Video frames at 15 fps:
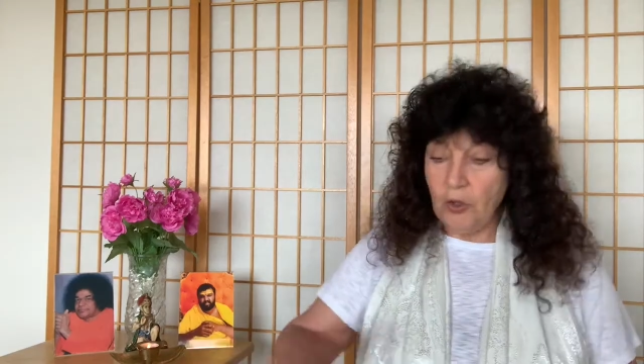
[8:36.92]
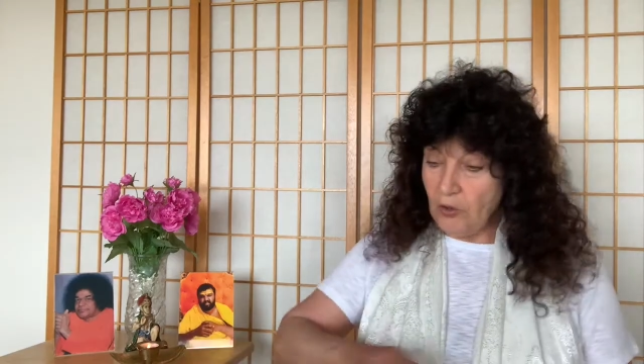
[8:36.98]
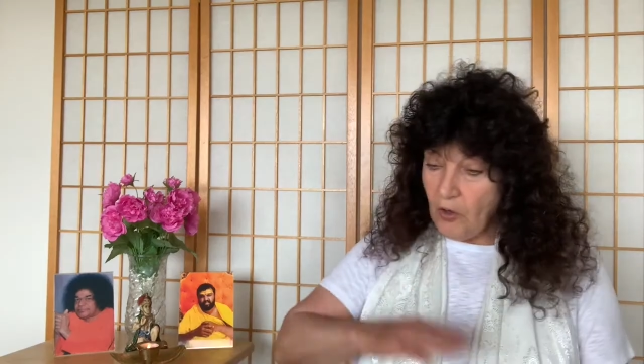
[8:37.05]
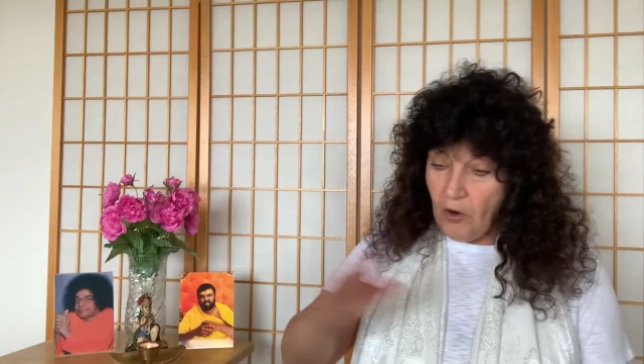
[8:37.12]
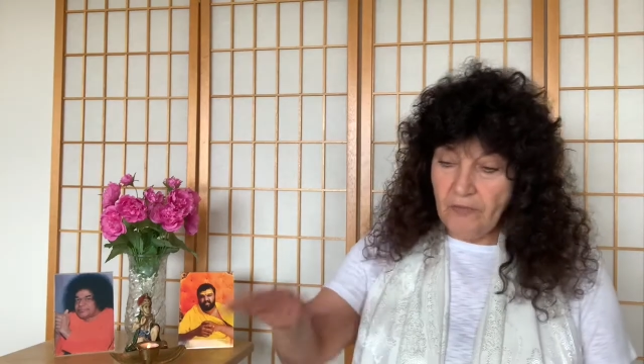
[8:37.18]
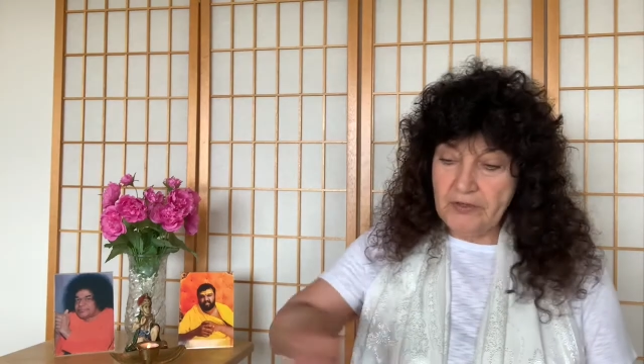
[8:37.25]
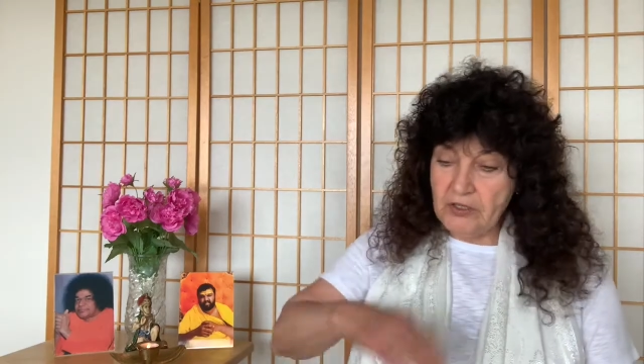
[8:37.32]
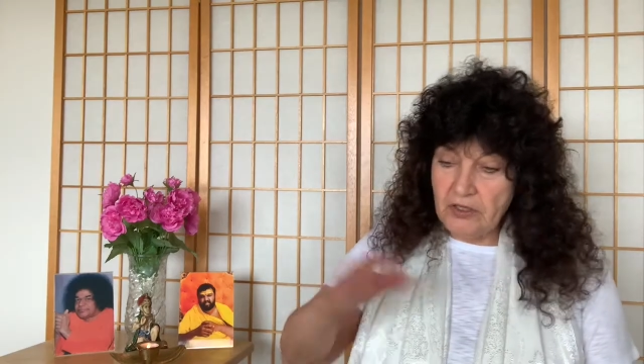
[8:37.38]
and
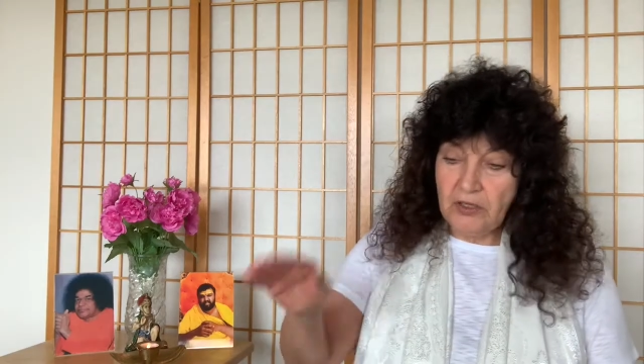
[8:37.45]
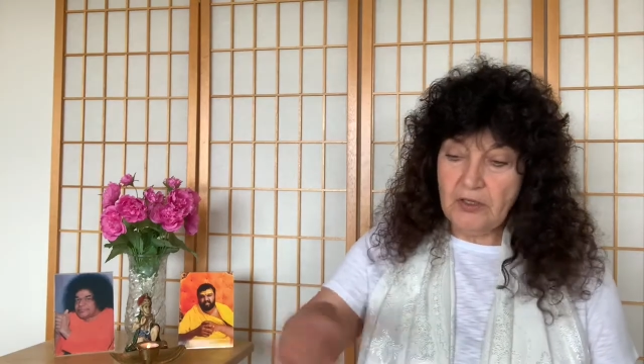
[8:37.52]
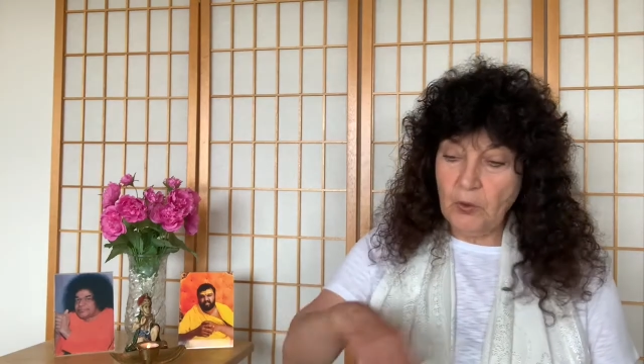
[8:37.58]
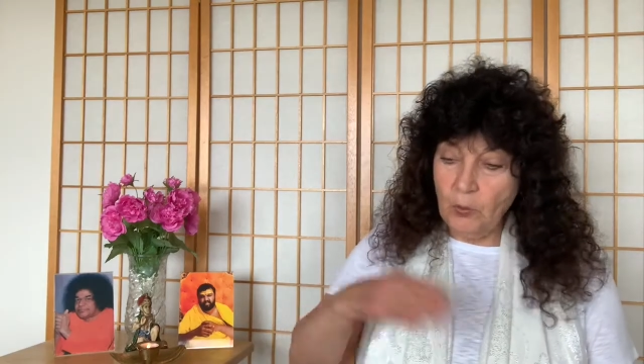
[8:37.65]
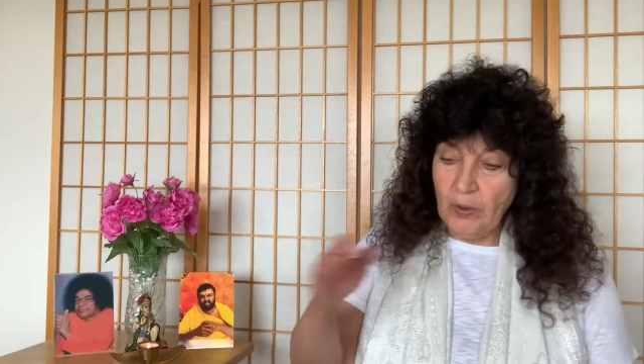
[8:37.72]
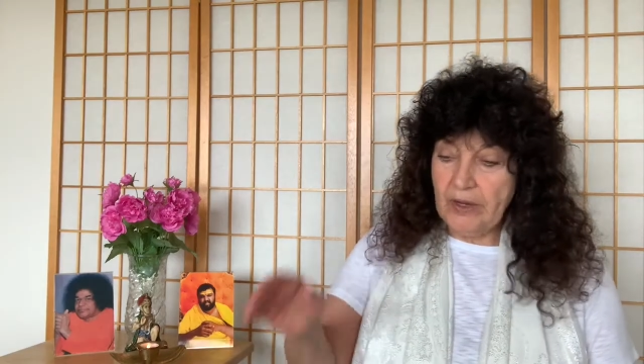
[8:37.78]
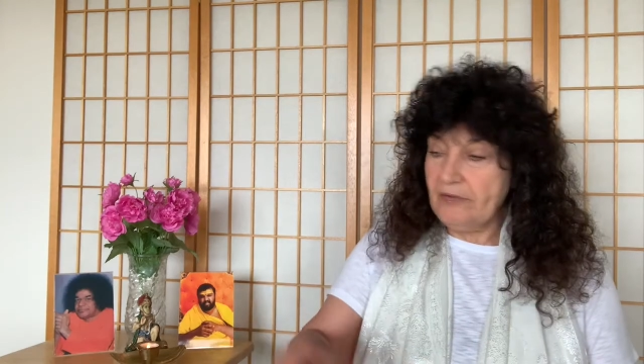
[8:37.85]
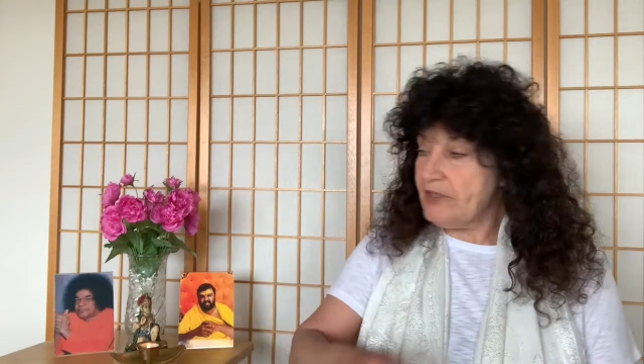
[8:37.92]
all of a sudden he'll
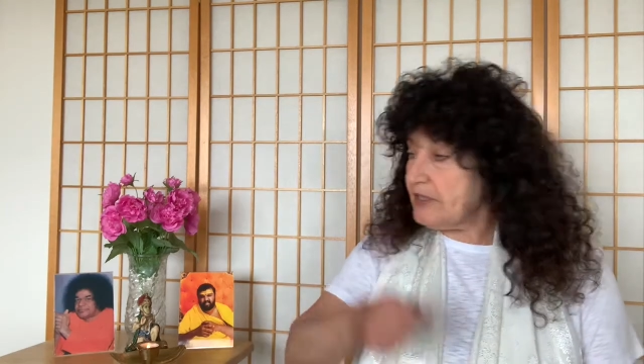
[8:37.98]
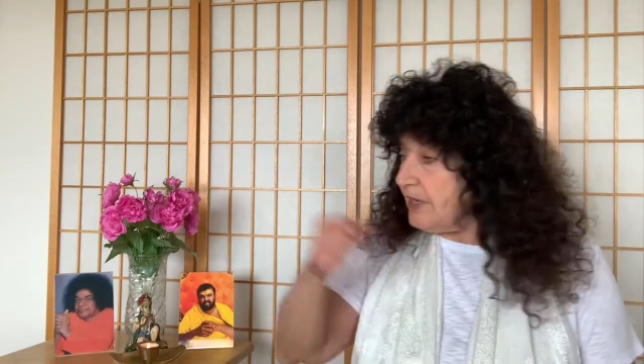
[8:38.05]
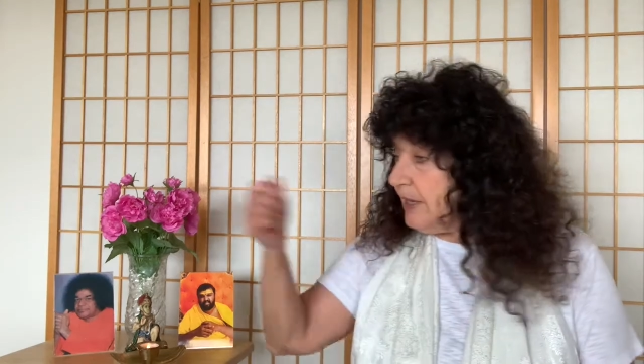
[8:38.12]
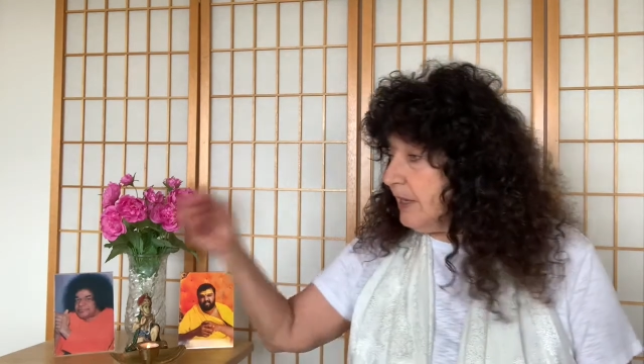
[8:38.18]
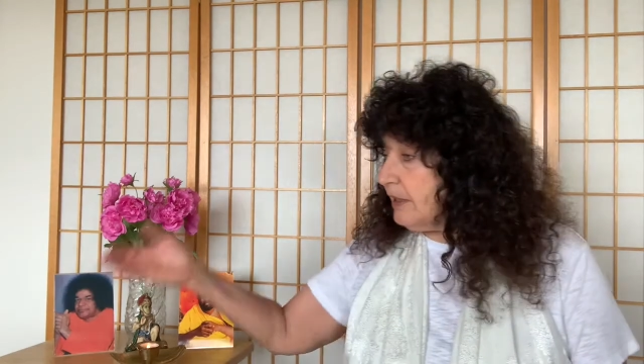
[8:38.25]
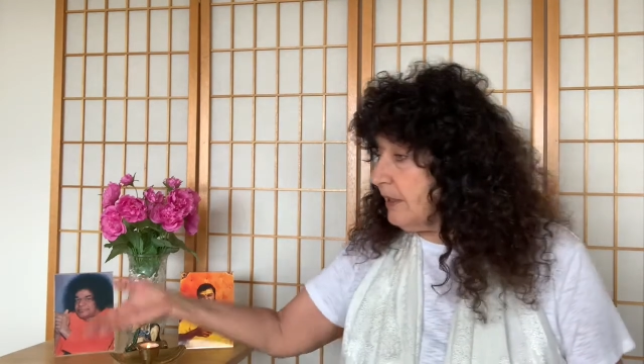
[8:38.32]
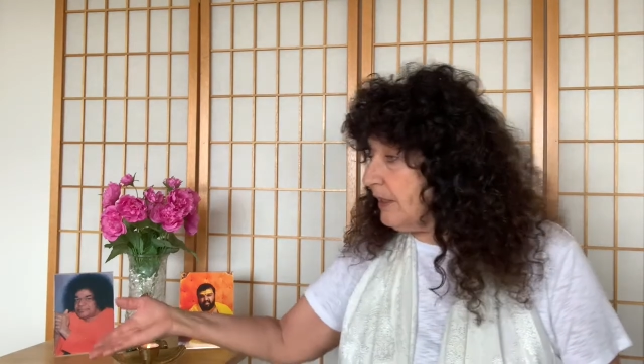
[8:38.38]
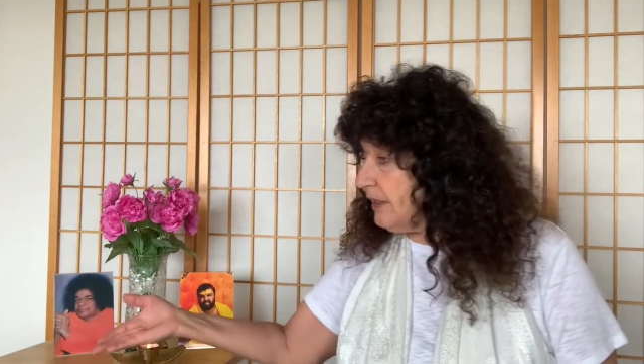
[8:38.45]
wave his
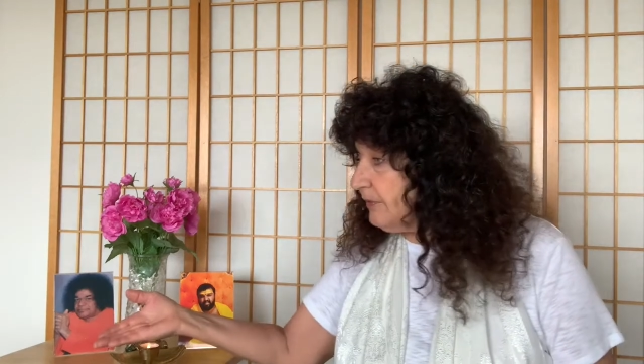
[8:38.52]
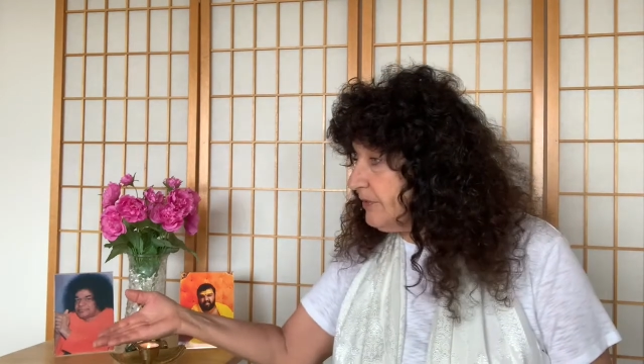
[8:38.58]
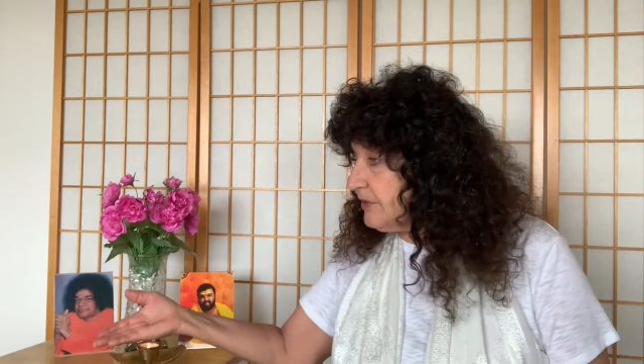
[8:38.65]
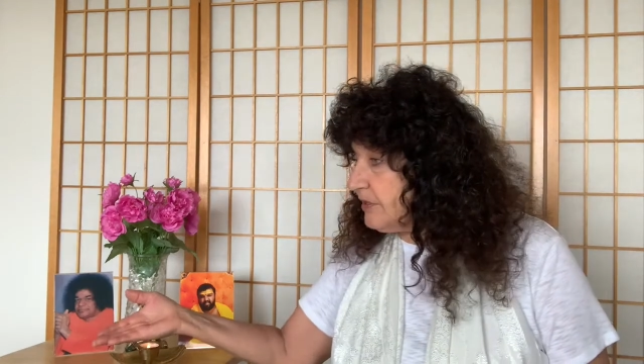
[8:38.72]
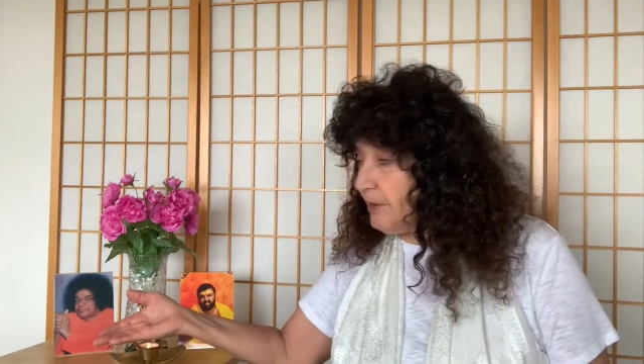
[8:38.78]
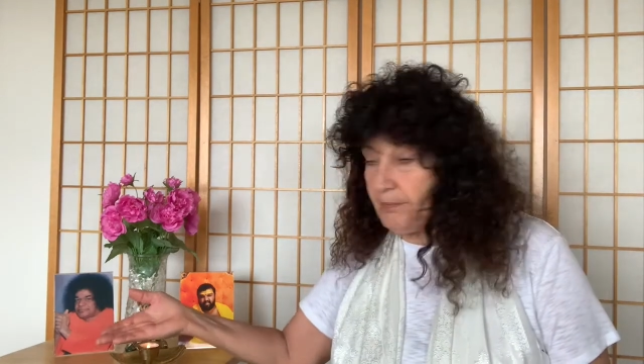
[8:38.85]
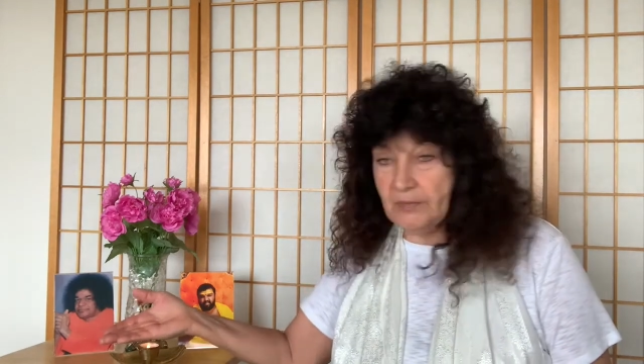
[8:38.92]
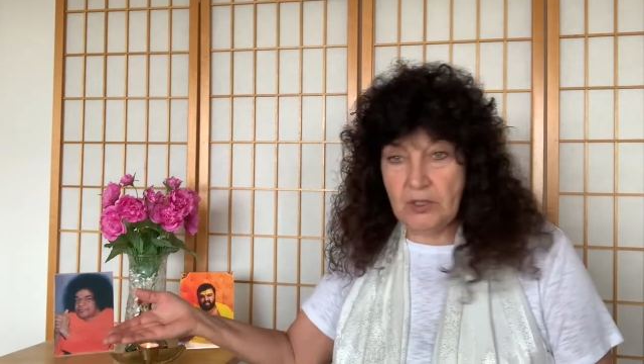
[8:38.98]
hand and give
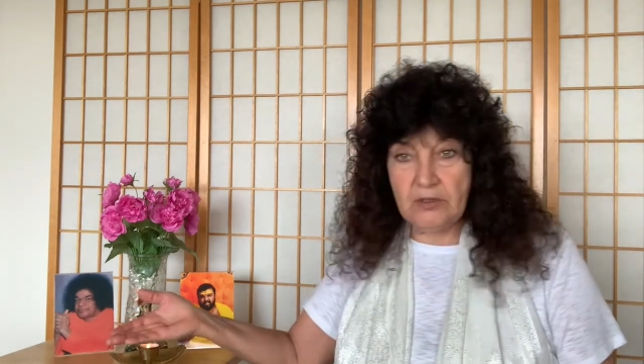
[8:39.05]
something